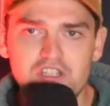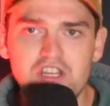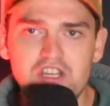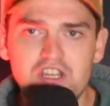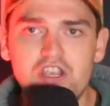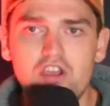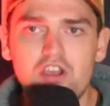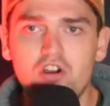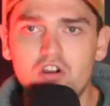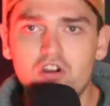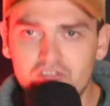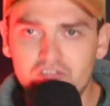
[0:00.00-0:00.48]
He
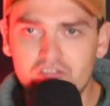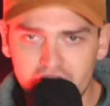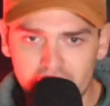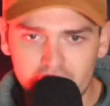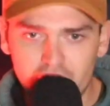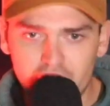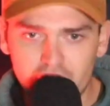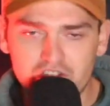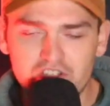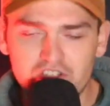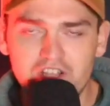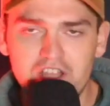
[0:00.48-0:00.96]
hugs the
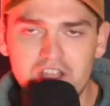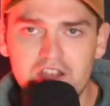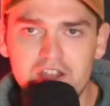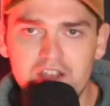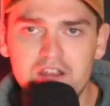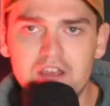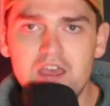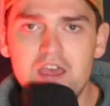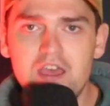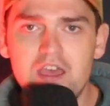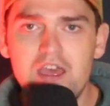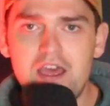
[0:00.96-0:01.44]
touchline
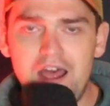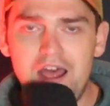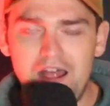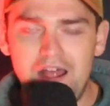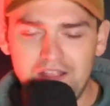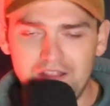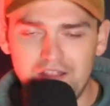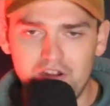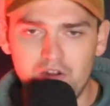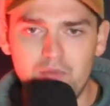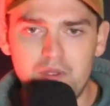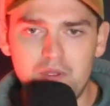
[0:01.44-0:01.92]
a
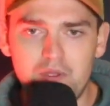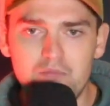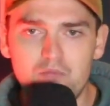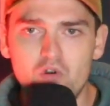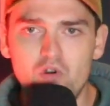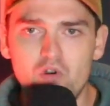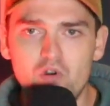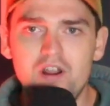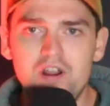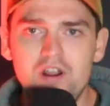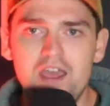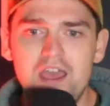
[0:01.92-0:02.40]
little bit
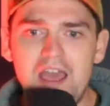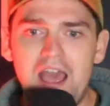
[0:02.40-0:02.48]
more,